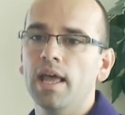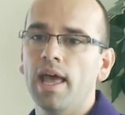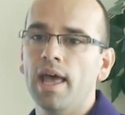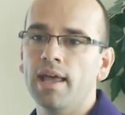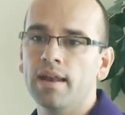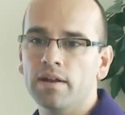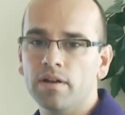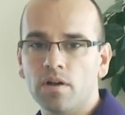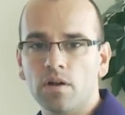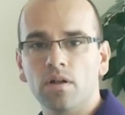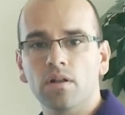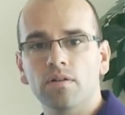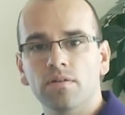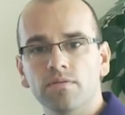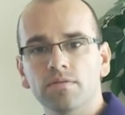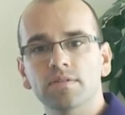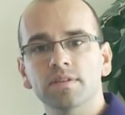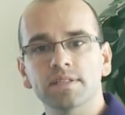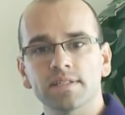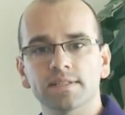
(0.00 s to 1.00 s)
and
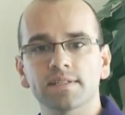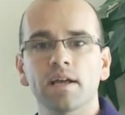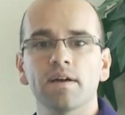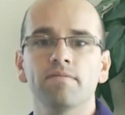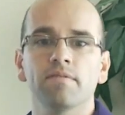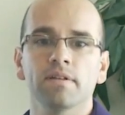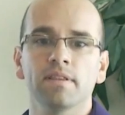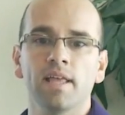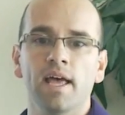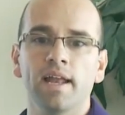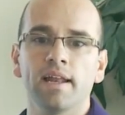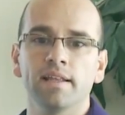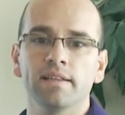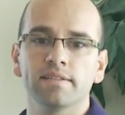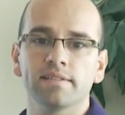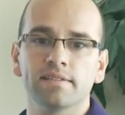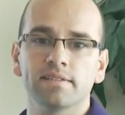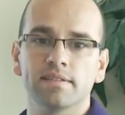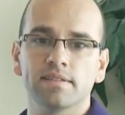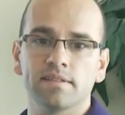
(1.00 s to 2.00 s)
discovered that
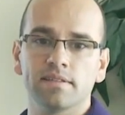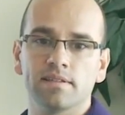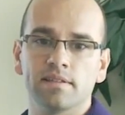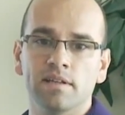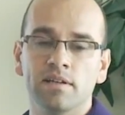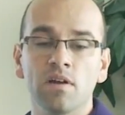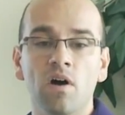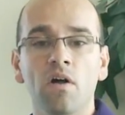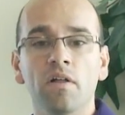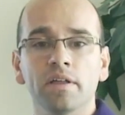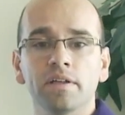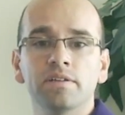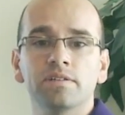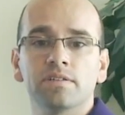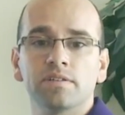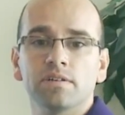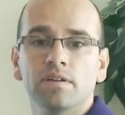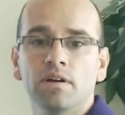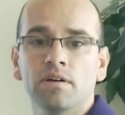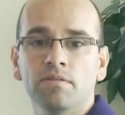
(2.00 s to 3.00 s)
it's the
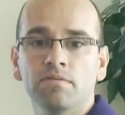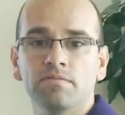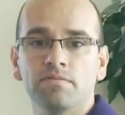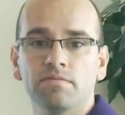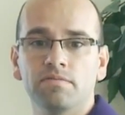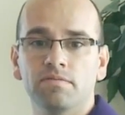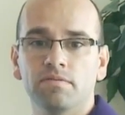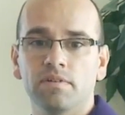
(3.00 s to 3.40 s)
knowledge of